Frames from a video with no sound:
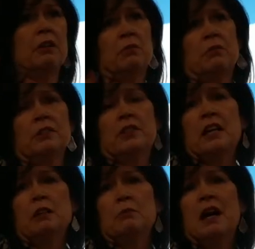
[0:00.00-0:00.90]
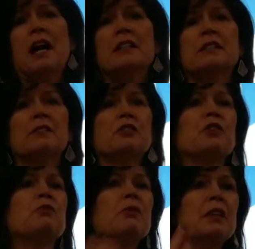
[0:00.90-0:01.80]
and we're standing behind stuff. So
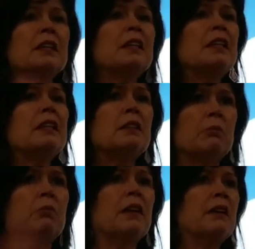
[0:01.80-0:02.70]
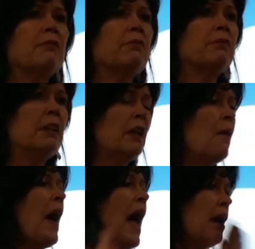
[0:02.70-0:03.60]
you really need to bring, you know,
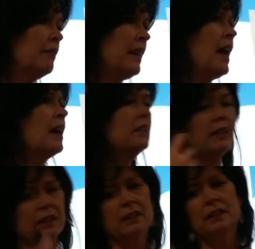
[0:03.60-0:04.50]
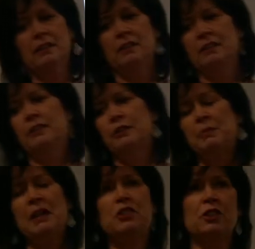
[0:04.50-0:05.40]
out that
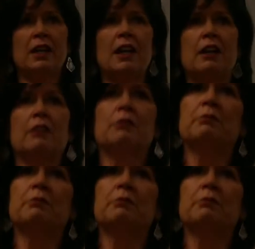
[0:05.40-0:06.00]
good patient care